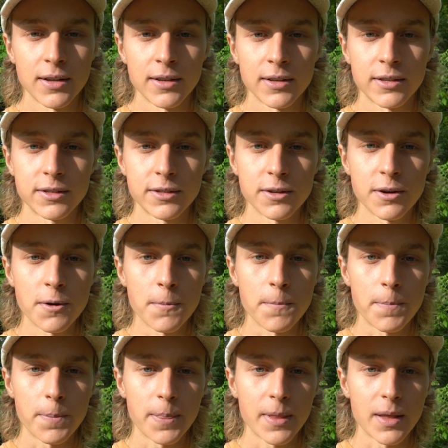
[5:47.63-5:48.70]
So
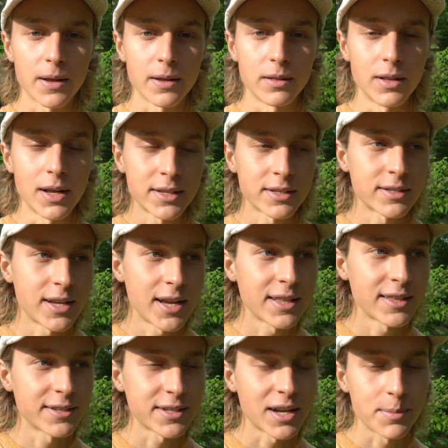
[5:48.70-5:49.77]
let's
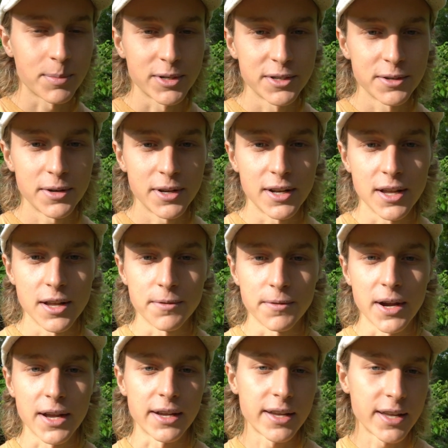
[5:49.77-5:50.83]
take this opportunity,
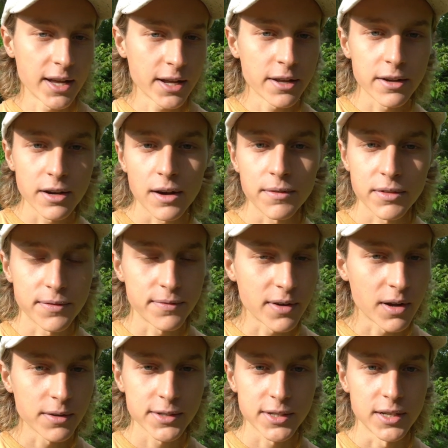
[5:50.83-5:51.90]
right? Kicking off the
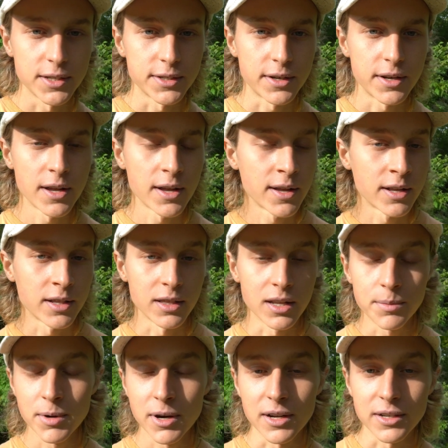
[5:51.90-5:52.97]
fall season,
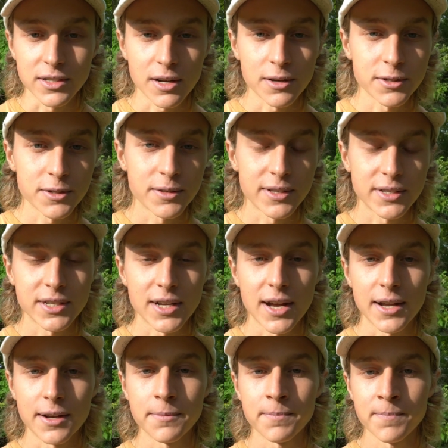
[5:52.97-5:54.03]
Libra is also the
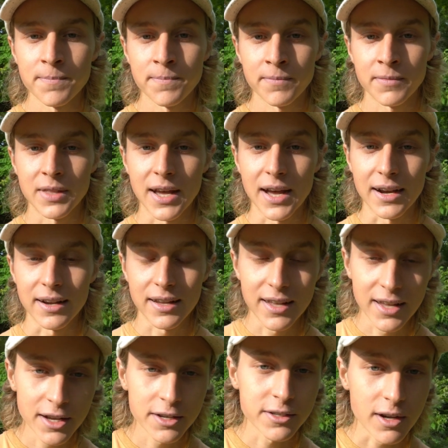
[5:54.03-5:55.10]
sign that
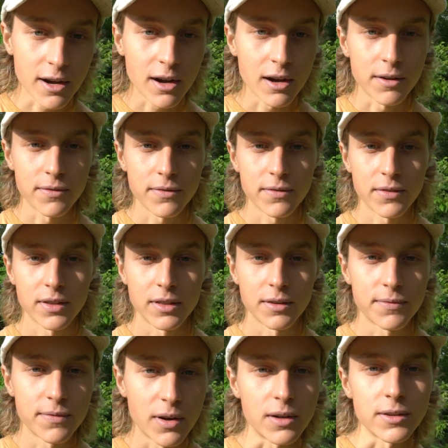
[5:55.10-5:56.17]
kicks off the
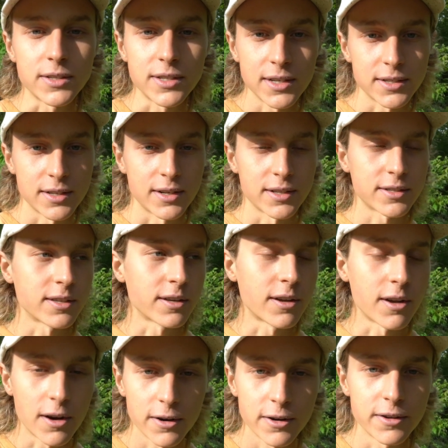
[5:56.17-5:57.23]
fall season. It's the
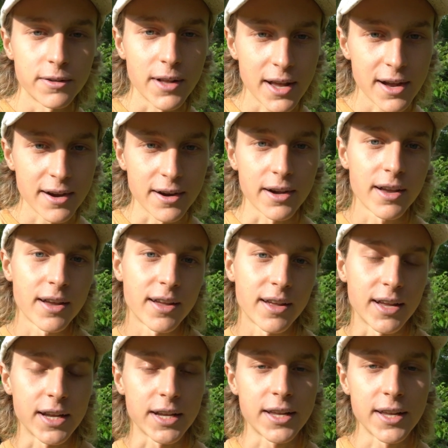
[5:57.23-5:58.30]
cardinal air.
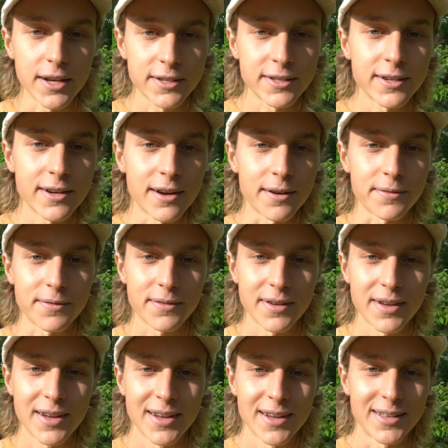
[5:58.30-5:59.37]
It kicks off
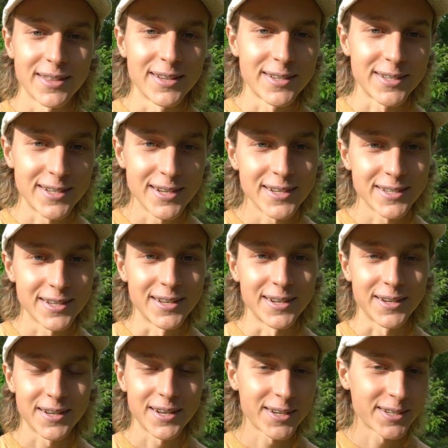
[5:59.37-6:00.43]
the
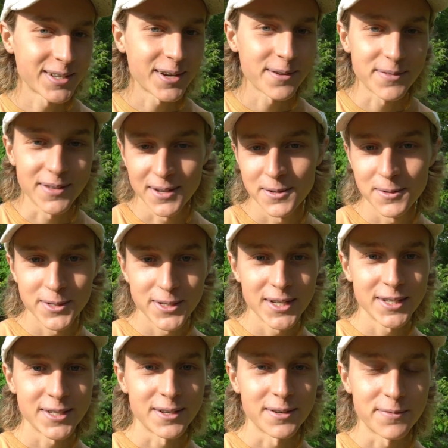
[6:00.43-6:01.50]
season, kicks off the new
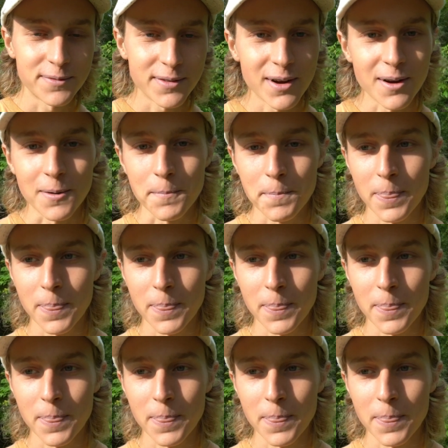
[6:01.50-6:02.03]
season of fall.